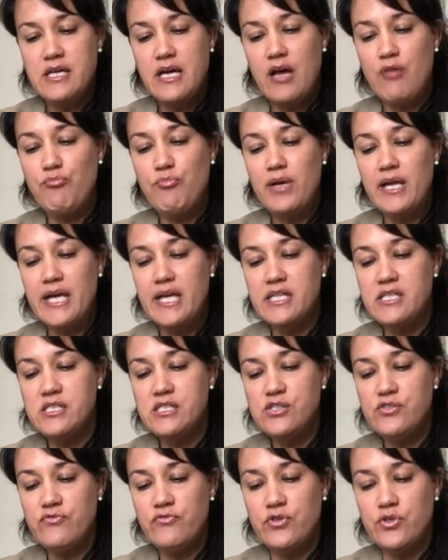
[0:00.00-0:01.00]
and played
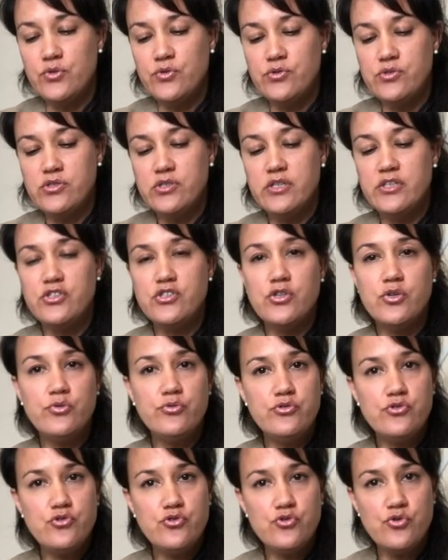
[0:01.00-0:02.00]
his flute and
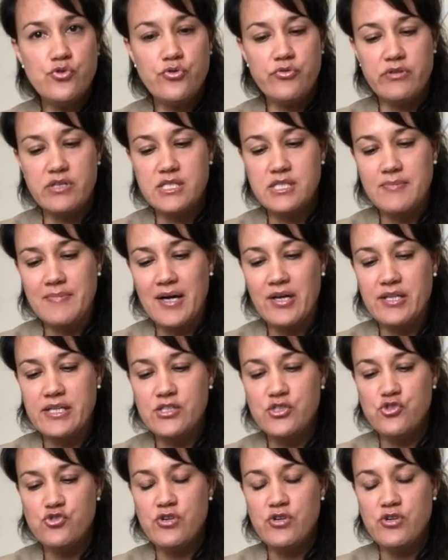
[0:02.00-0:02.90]
told stories about his